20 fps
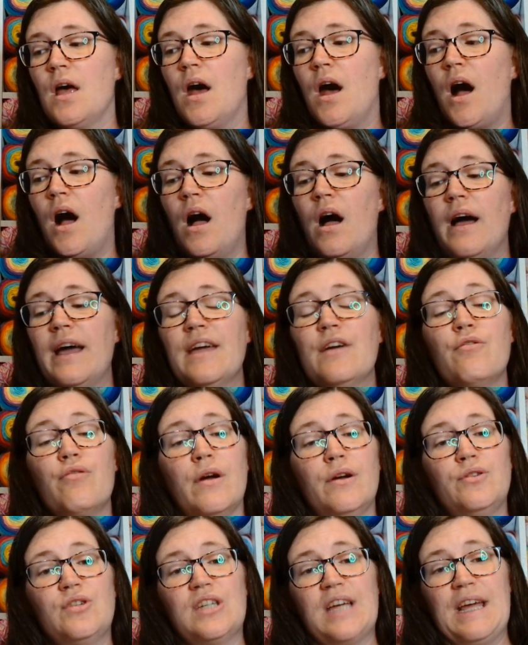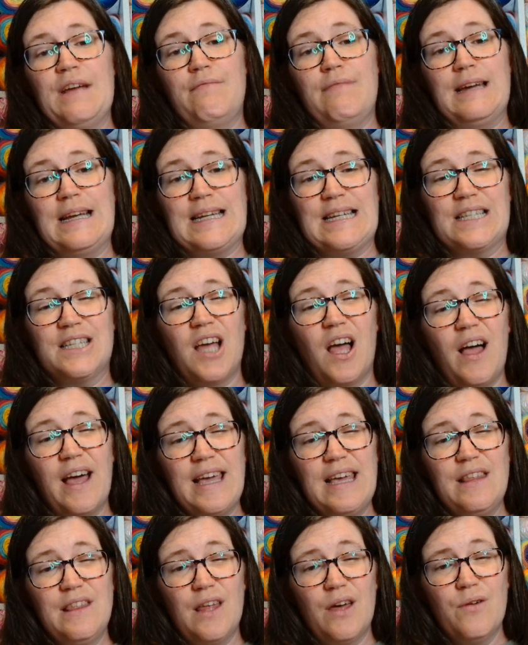I crochet really
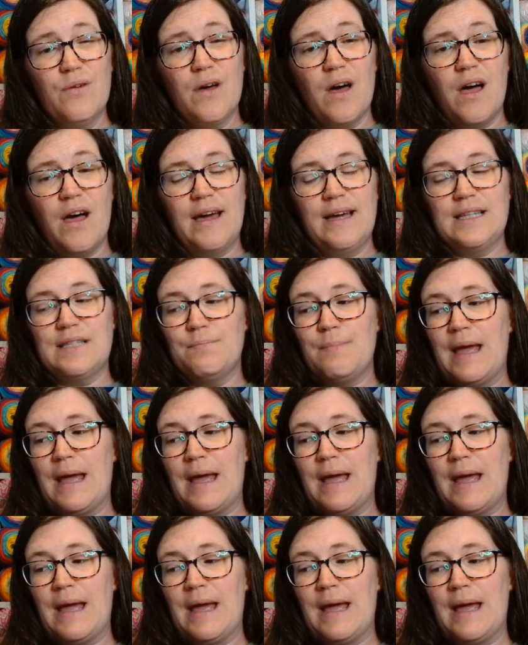tight though, guys.